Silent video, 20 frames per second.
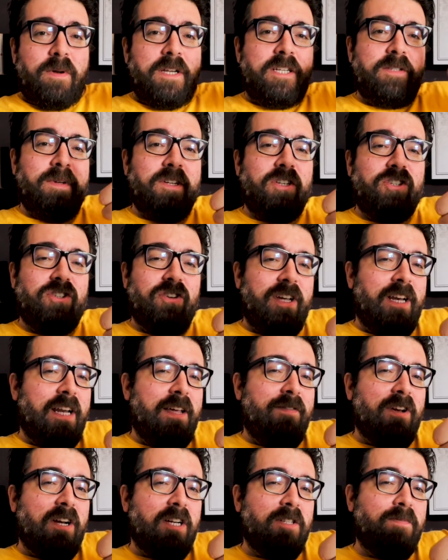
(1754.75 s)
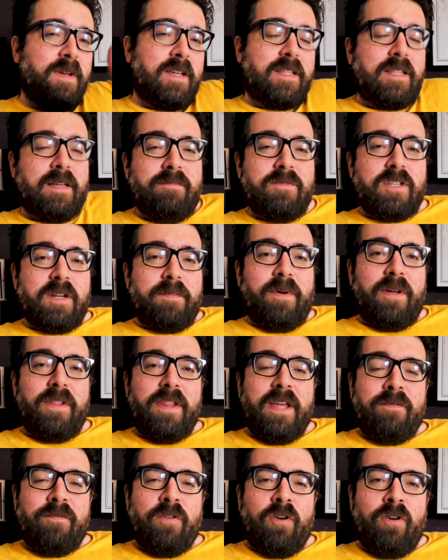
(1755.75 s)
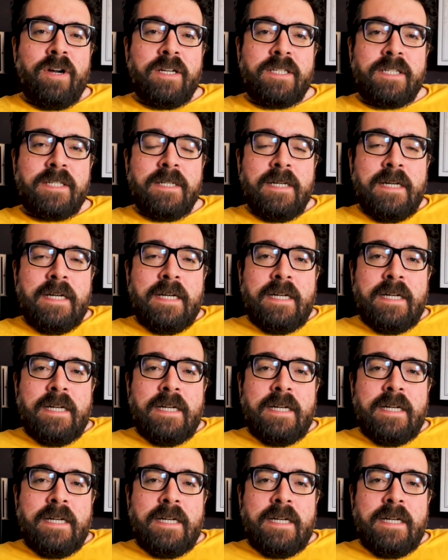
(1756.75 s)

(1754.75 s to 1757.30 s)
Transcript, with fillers: please make sure you leave a nice big thumbs up on there for us.